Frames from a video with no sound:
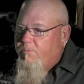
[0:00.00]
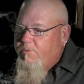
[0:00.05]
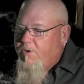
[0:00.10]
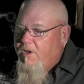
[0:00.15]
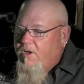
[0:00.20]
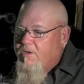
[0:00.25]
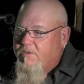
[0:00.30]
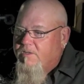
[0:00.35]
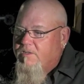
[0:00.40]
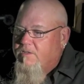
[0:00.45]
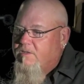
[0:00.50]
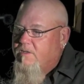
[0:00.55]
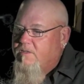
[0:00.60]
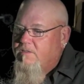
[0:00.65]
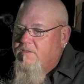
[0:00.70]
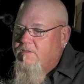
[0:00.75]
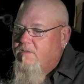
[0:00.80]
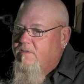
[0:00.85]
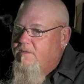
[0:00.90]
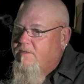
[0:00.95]
project? I
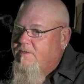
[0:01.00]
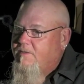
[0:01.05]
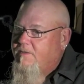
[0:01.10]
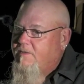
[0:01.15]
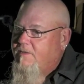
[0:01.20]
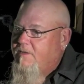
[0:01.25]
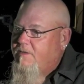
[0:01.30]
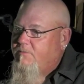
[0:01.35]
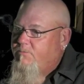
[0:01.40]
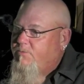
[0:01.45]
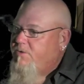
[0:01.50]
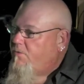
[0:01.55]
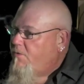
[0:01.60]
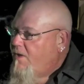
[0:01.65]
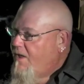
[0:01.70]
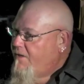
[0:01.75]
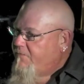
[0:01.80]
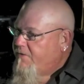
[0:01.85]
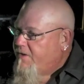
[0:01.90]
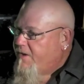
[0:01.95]
said, we don't have a